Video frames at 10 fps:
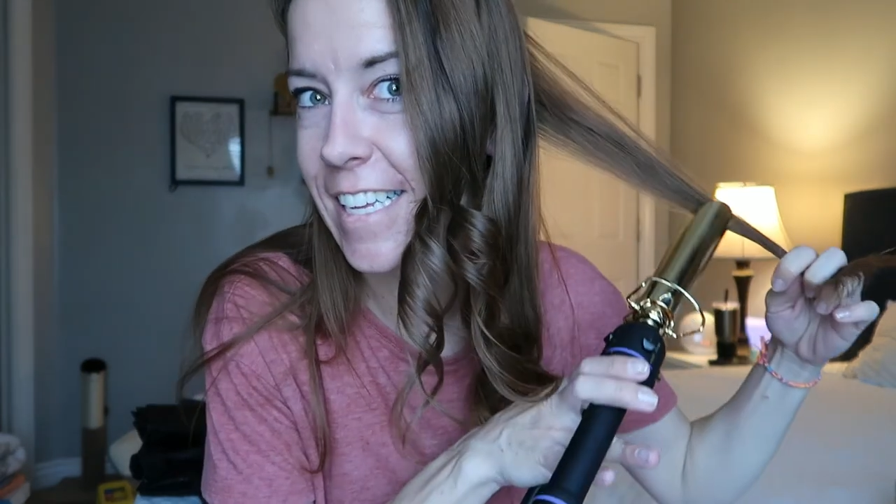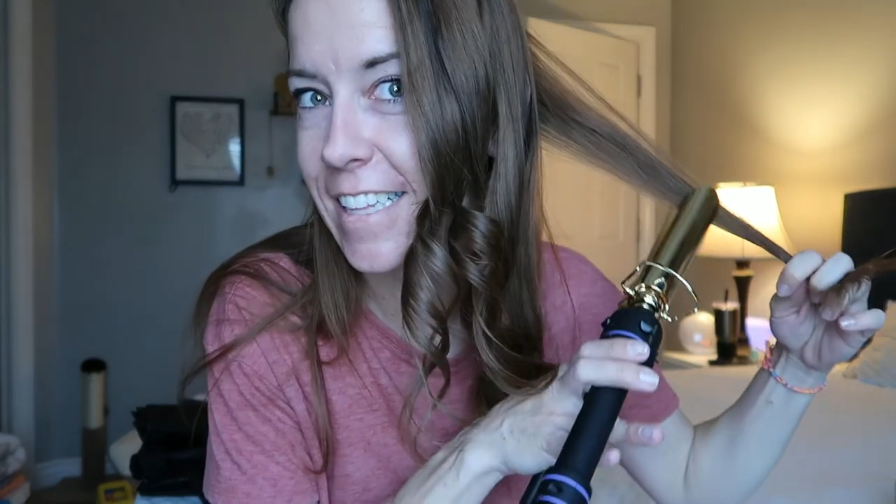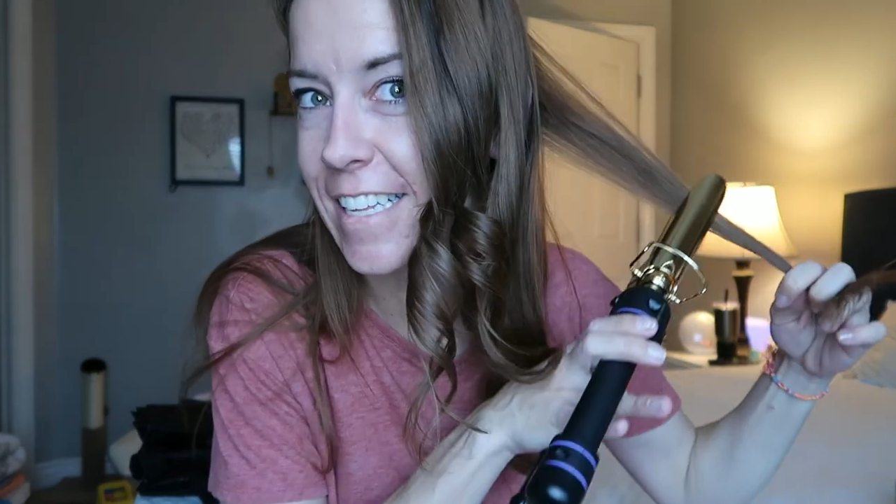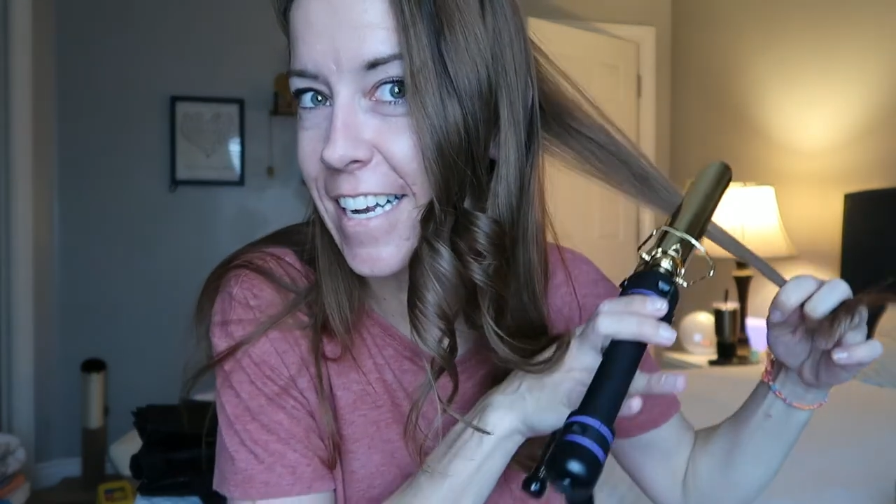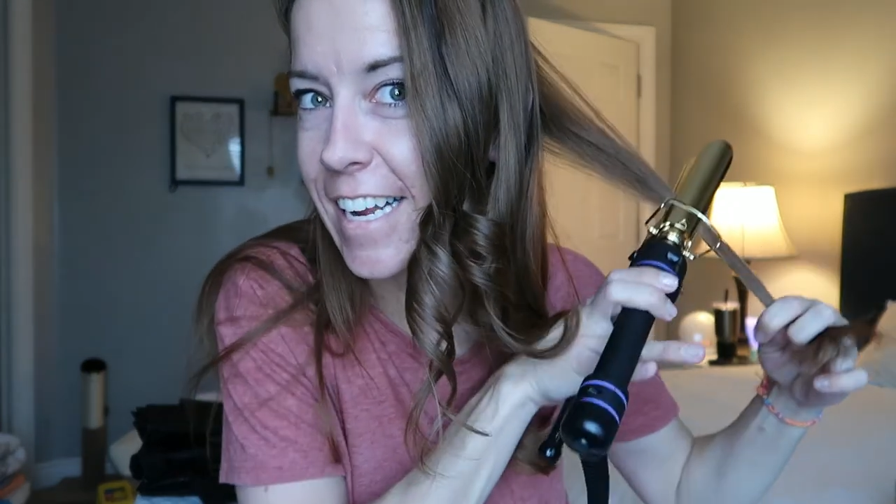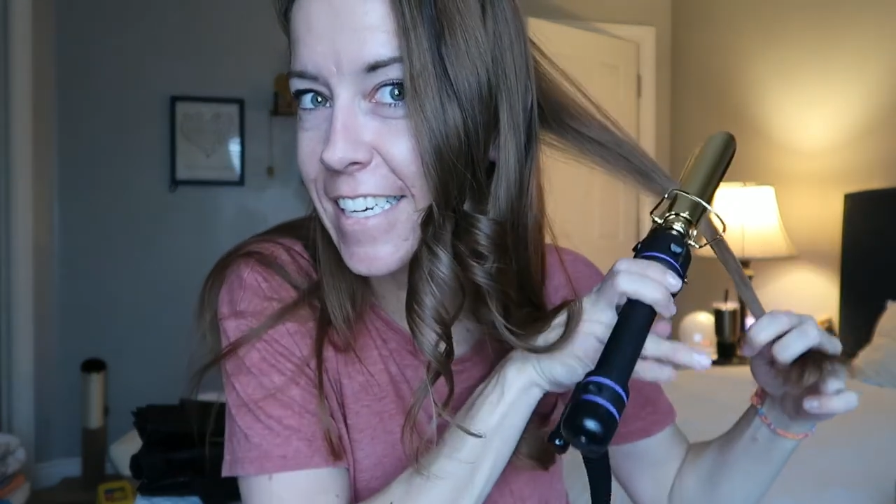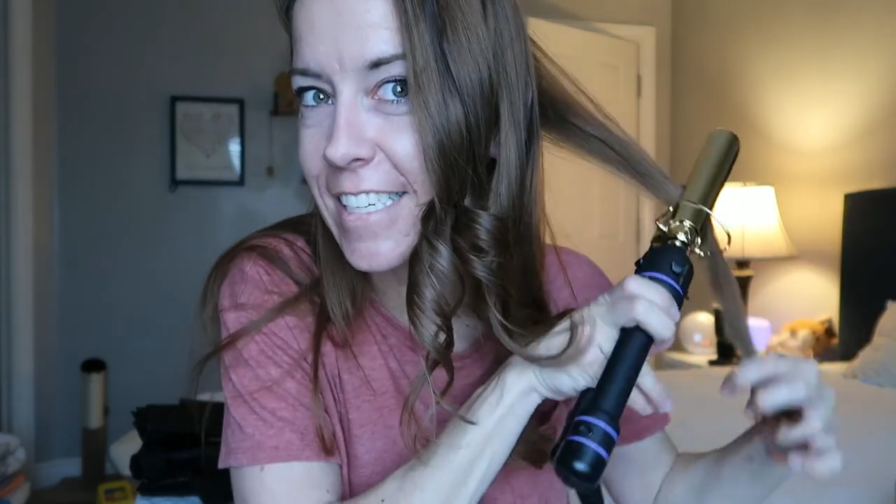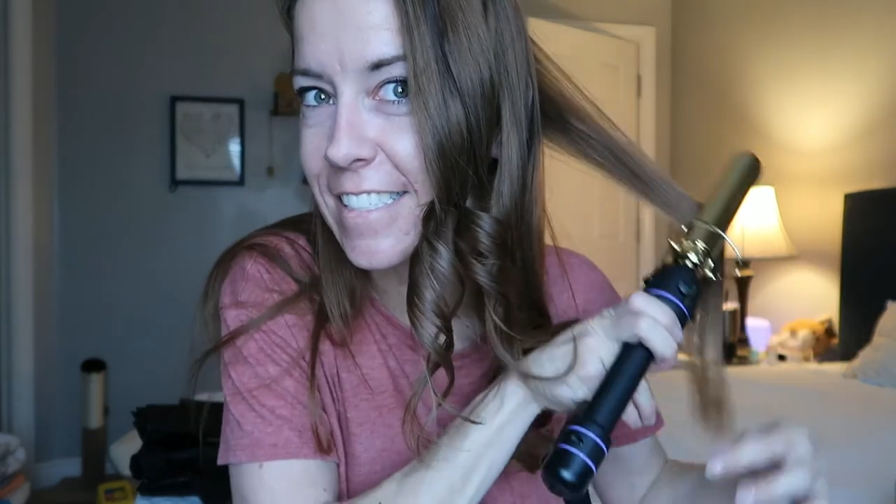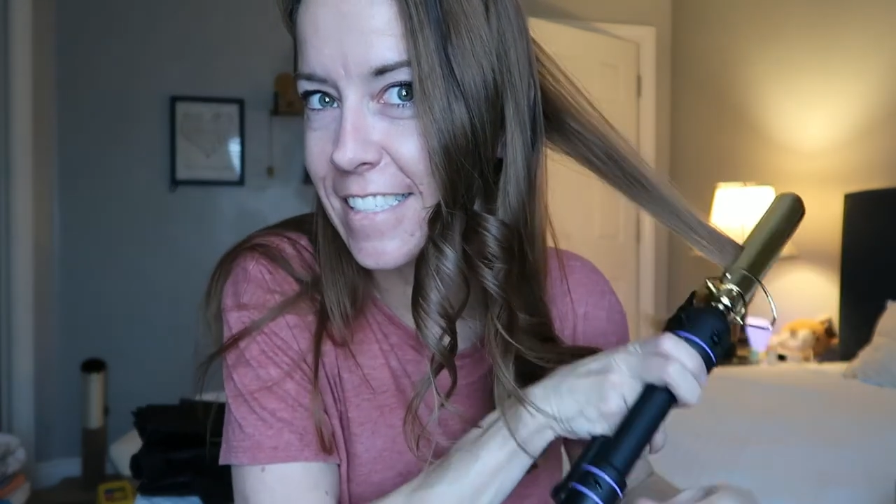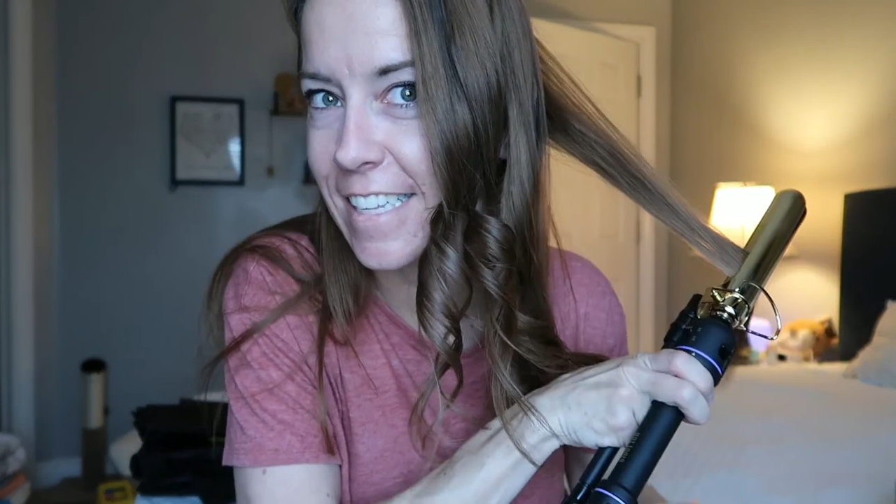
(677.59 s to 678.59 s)
in the
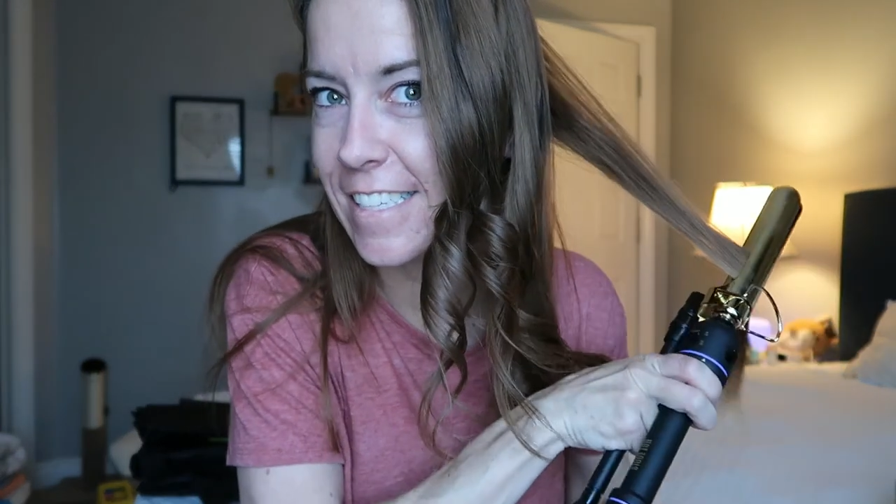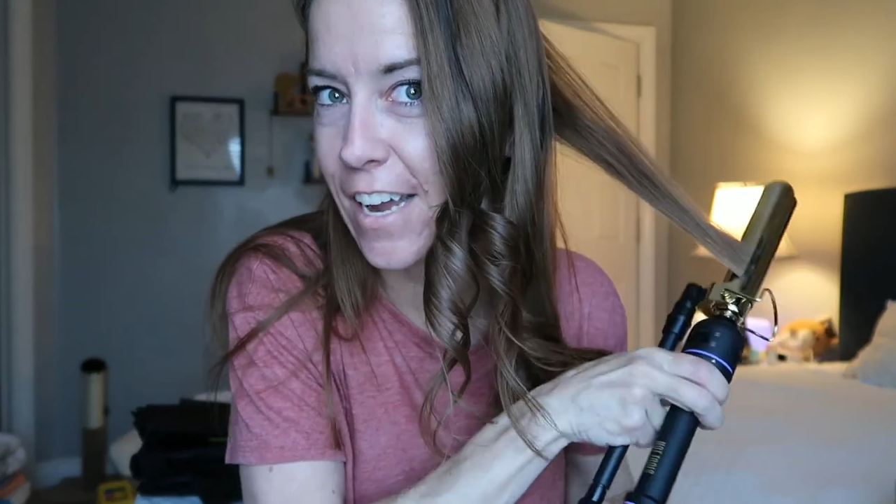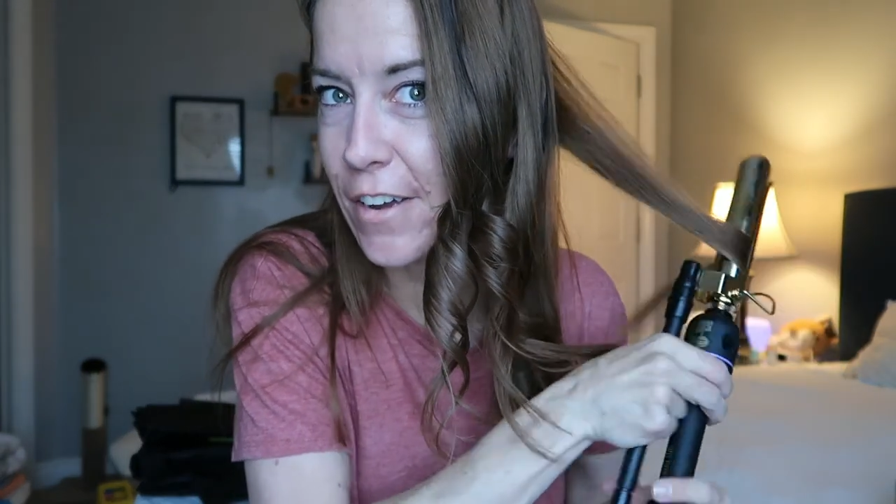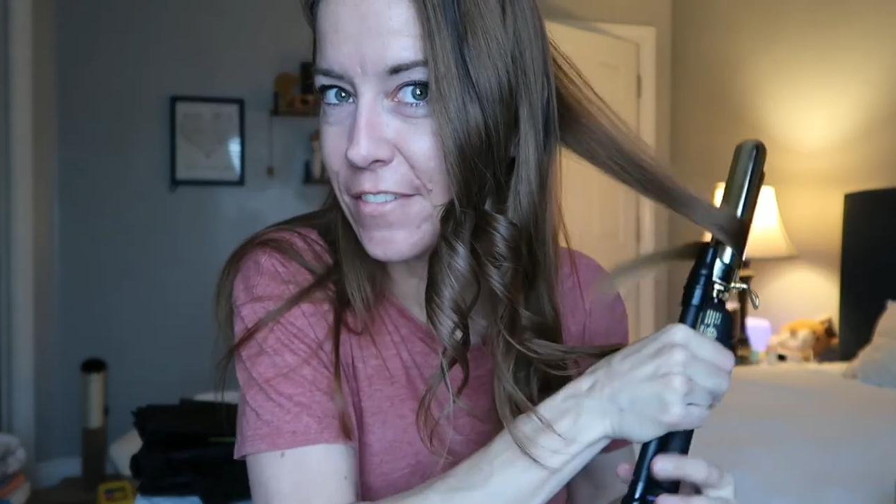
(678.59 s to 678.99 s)
90s and that's how